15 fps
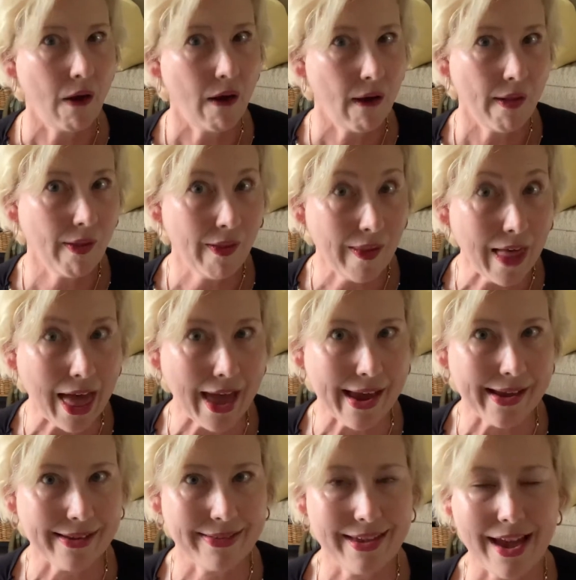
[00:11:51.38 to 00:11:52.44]

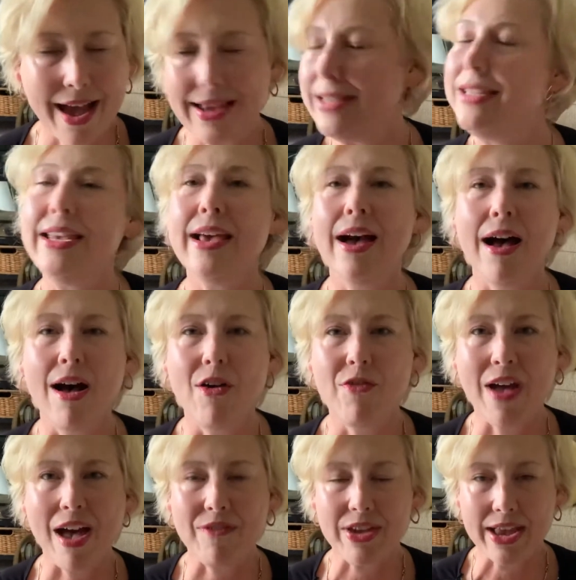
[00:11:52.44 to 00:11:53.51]
like the idea of
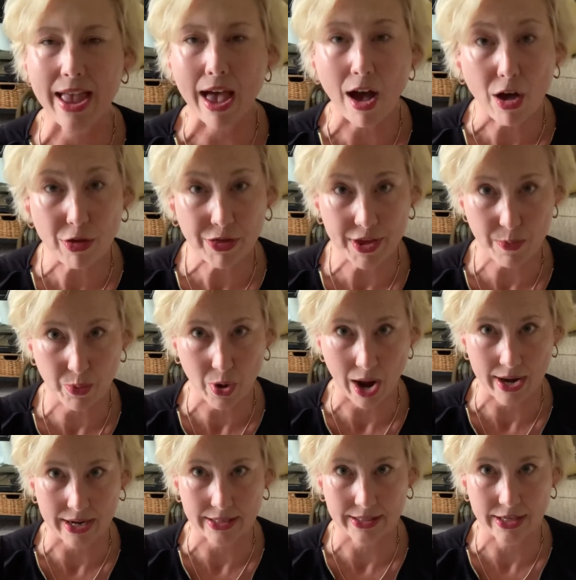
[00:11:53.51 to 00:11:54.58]
having healthy
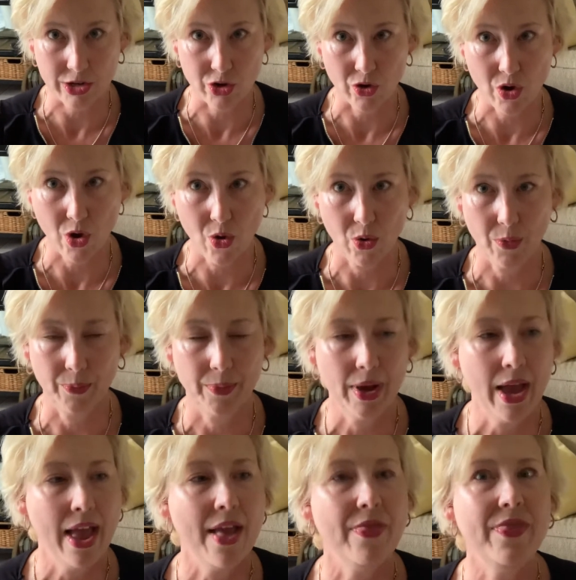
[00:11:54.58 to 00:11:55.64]
products in your home,
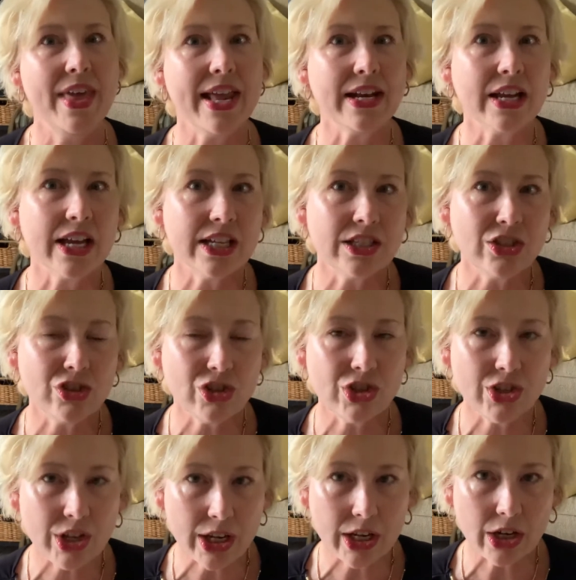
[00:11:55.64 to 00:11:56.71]
then
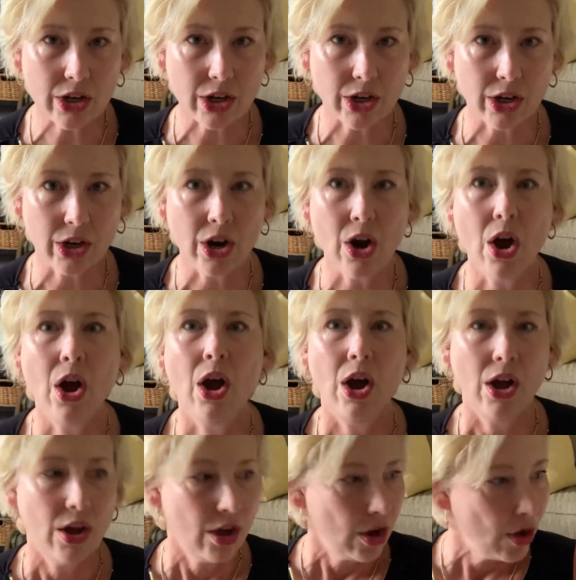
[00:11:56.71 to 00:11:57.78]
consider
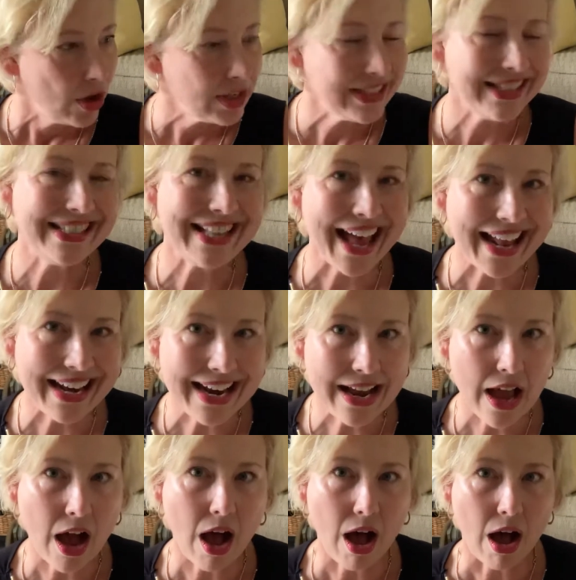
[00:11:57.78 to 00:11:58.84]

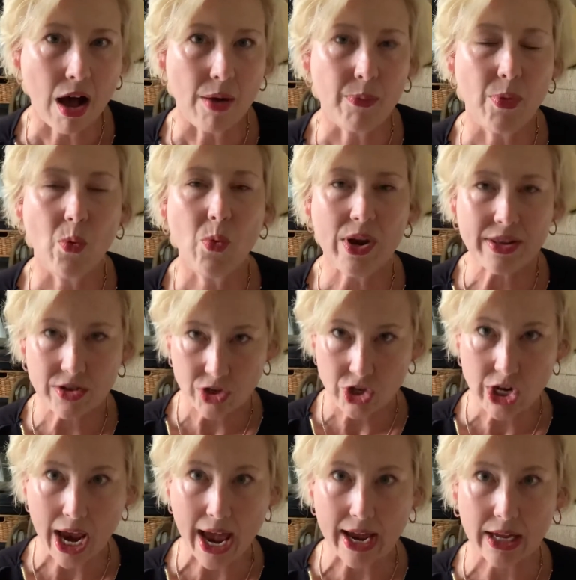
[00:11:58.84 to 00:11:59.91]
setting up with
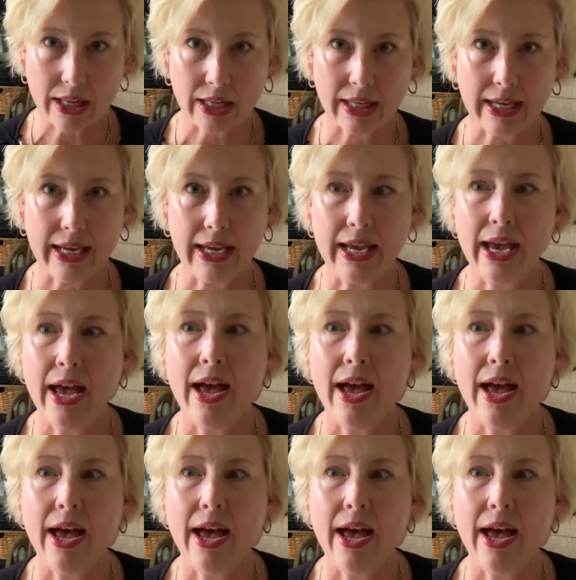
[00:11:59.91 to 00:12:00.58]
Shaklee